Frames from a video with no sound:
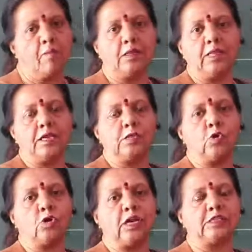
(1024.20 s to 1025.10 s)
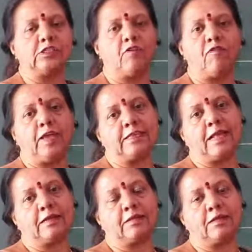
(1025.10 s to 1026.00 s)
but there is no touch of
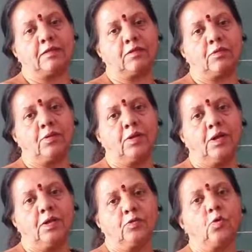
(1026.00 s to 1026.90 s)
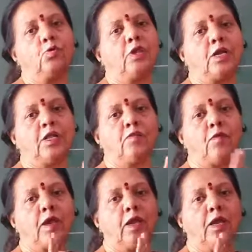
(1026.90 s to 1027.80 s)
x-axis. So that is
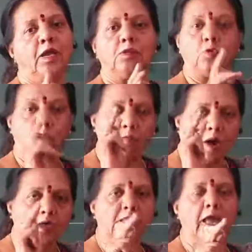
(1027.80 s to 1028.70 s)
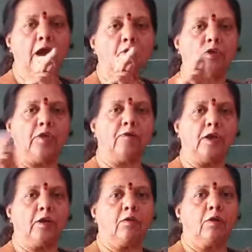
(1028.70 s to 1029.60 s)
why. So what they have
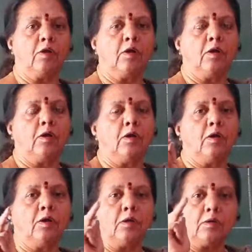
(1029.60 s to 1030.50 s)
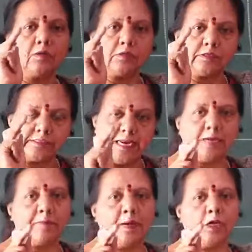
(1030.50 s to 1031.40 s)
given
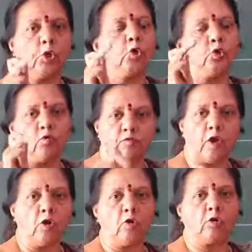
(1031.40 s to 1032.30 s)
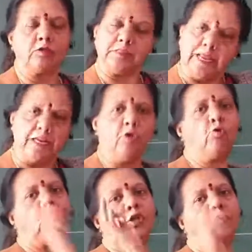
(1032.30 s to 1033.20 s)
statement you follow, then you
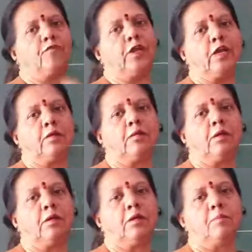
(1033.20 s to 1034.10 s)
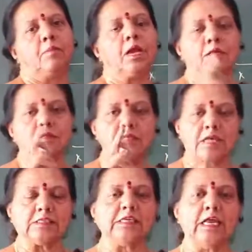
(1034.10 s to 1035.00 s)
draw the figure. Because
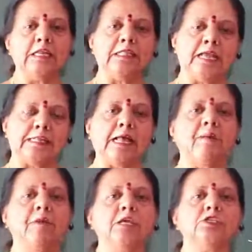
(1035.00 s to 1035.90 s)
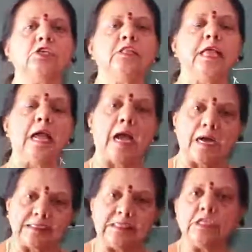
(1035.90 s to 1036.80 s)
last year in the examination they
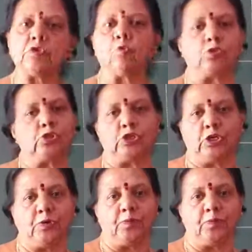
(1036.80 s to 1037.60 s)
asked this question.